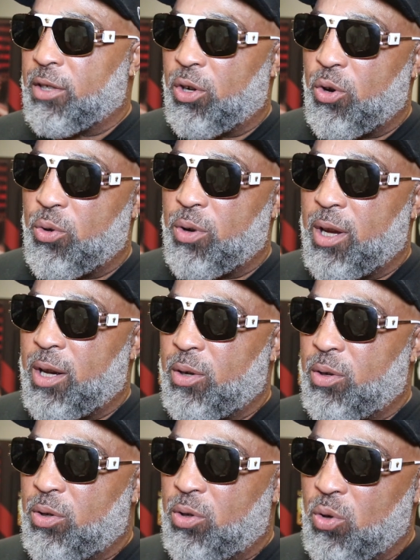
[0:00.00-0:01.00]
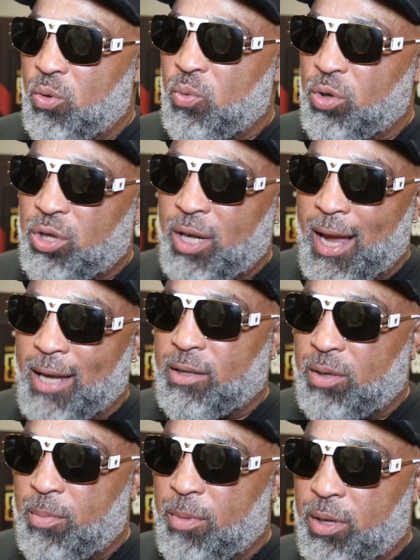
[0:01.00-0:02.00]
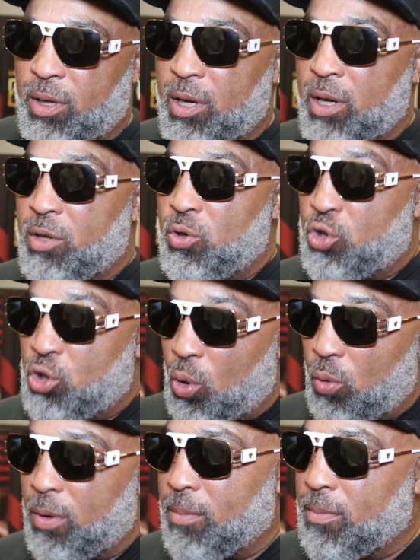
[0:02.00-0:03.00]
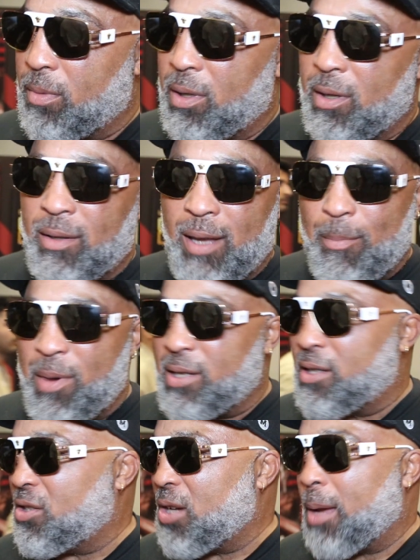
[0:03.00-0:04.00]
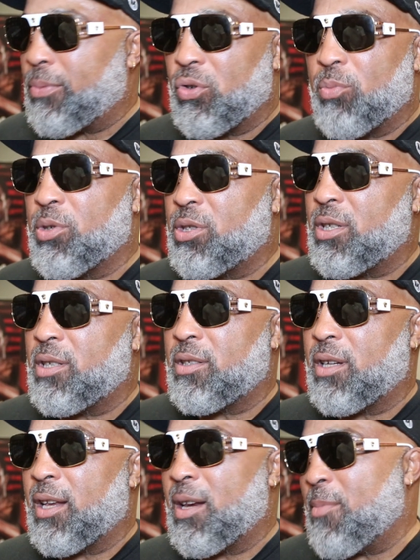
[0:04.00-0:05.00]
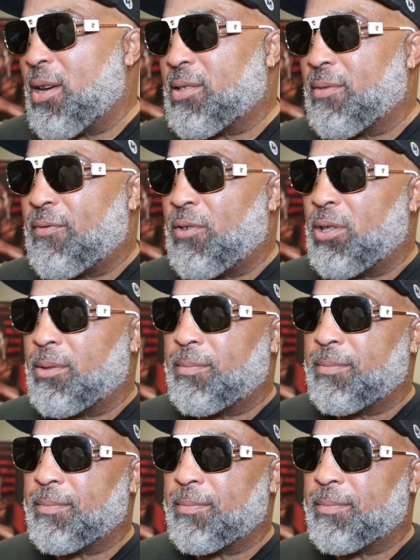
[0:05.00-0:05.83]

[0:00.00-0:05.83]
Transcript: to learn and do what you ask them and you show them, that makes the job so much easier and it makes it fun.